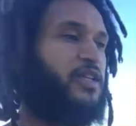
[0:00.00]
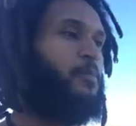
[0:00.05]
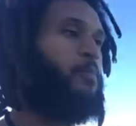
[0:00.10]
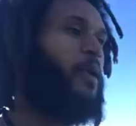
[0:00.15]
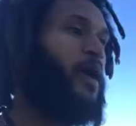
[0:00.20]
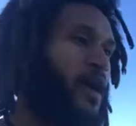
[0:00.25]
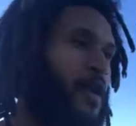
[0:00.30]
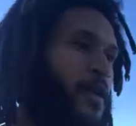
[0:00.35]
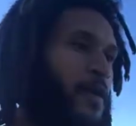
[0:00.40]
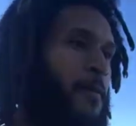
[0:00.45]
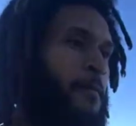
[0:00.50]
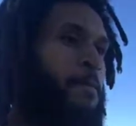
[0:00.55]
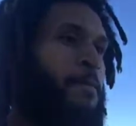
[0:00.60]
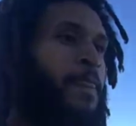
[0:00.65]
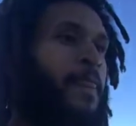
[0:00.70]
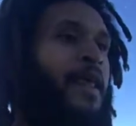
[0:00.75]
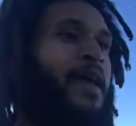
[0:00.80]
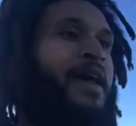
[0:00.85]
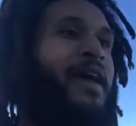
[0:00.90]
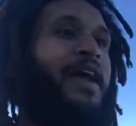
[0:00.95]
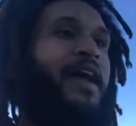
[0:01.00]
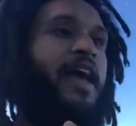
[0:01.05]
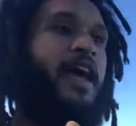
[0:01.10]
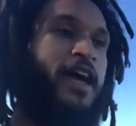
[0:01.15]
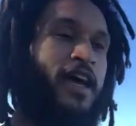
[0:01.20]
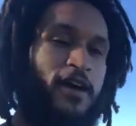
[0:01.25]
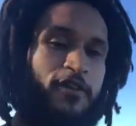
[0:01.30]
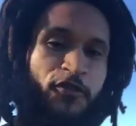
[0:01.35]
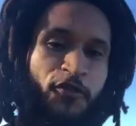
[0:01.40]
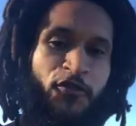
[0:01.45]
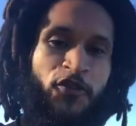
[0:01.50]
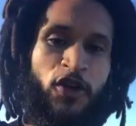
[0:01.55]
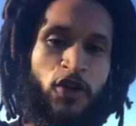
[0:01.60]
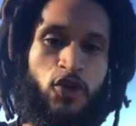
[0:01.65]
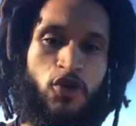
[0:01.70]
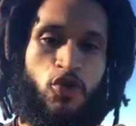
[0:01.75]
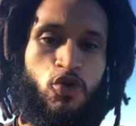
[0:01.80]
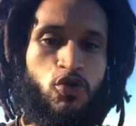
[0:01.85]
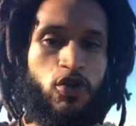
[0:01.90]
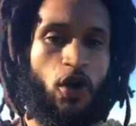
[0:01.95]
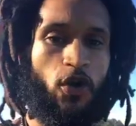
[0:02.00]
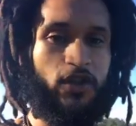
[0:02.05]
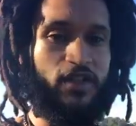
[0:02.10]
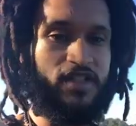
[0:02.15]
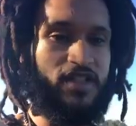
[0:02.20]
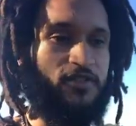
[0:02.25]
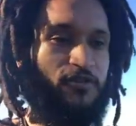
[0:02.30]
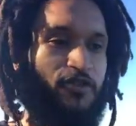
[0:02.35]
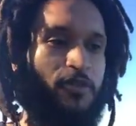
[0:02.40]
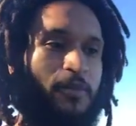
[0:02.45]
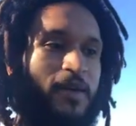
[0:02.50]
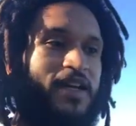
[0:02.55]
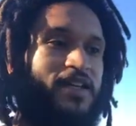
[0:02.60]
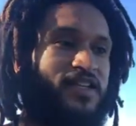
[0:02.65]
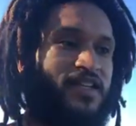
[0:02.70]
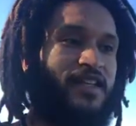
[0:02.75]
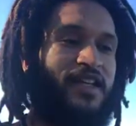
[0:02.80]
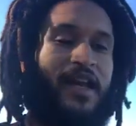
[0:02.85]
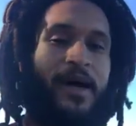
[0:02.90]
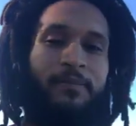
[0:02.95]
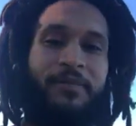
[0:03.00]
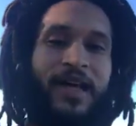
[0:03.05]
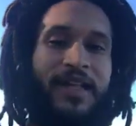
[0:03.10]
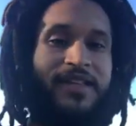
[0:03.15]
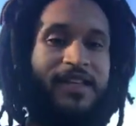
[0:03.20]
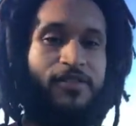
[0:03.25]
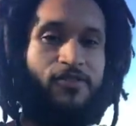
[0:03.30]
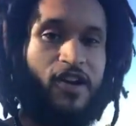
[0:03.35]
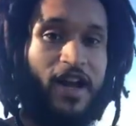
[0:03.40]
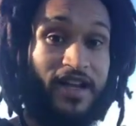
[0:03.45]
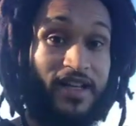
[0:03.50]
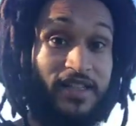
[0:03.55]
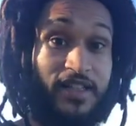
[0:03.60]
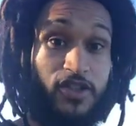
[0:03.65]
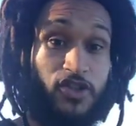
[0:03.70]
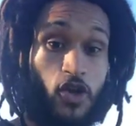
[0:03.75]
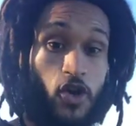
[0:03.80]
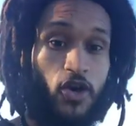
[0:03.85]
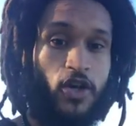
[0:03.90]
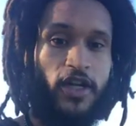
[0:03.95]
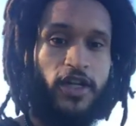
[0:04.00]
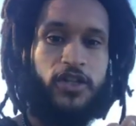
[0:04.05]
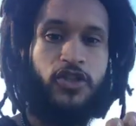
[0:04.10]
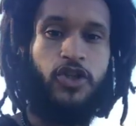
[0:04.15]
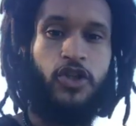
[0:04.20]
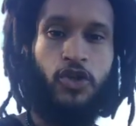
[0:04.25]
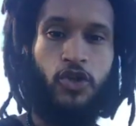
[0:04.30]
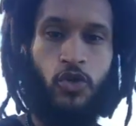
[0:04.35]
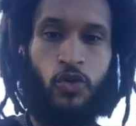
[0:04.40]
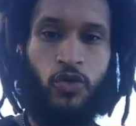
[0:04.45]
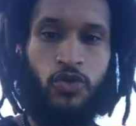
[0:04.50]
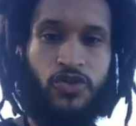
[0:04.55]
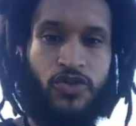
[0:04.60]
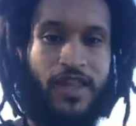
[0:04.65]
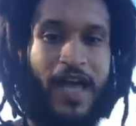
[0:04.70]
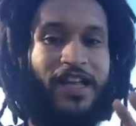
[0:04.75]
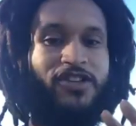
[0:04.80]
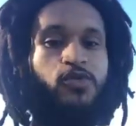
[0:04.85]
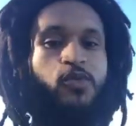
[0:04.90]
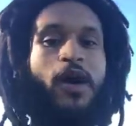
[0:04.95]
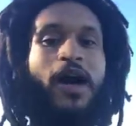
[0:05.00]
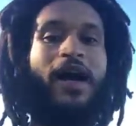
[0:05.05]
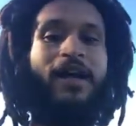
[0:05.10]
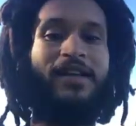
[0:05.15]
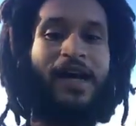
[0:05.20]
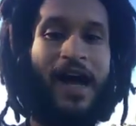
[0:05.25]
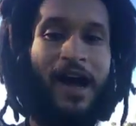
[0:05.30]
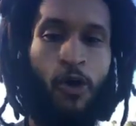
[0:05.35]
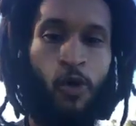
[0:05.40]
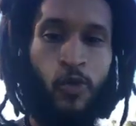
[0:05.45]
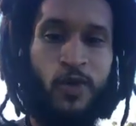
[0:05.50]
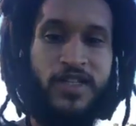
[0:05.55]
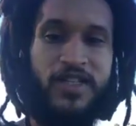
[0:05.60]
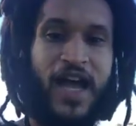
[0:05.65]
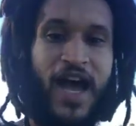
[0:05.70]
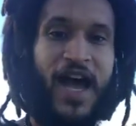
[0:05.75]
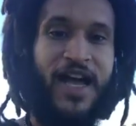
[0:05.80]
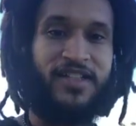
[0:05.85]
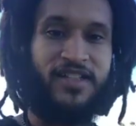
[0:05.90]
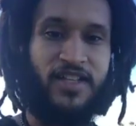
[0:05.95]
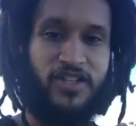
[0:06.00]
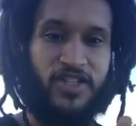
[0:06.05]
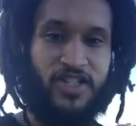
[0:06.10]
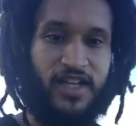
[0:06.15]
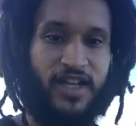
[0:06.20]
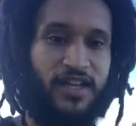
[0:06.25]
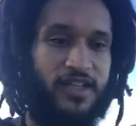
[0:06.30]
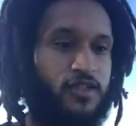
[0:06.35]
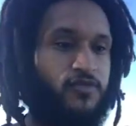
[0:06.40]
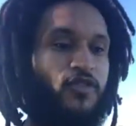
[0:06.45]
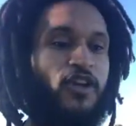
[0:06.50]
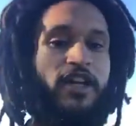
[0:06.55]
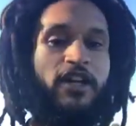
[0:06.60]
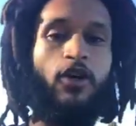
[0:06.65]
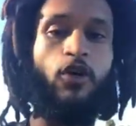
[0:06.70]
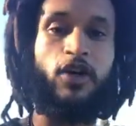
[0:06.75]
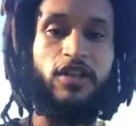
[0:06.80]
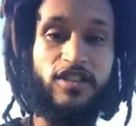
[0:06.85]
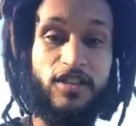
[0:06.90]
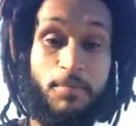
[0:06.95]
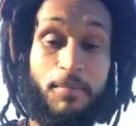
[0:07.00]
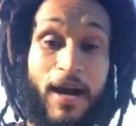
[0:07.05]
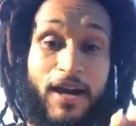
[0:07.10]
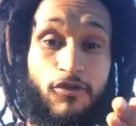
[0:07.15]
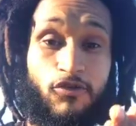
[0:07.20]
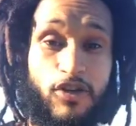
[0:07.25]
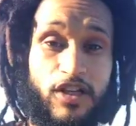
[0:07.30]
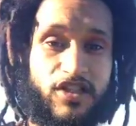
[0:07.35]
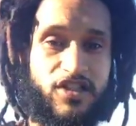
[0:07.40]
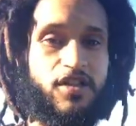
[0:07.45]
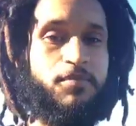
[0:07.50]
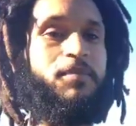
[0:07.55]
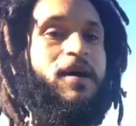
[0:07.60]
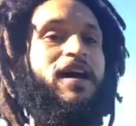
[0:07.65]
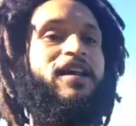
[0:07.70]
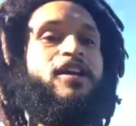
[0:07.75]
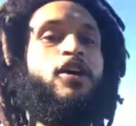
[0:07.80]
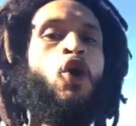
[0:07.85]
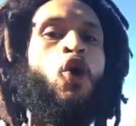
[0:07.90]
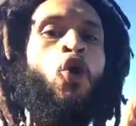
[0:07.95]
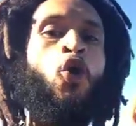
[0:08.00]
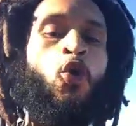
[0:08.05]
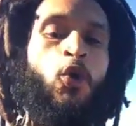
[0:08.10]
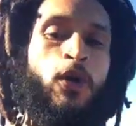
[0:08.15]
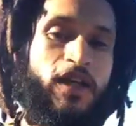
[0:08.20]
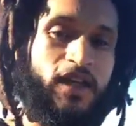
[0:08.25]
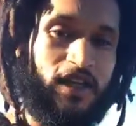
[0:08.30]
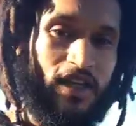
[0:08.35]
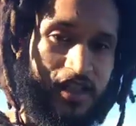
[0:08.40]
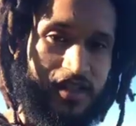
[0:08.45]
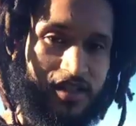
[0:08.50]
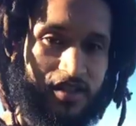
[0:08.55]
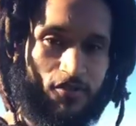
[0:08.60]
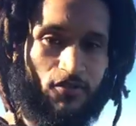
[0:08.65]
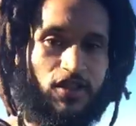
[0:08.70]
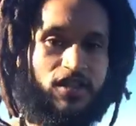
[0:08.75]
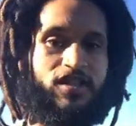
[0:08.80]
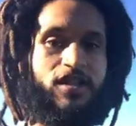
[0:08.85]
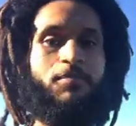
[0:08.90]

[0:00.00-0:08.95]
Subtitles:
But if you know this information, then I'm not directly talking to you. That's why I always ask, share this video, because it might reach somebody who it needs to reach.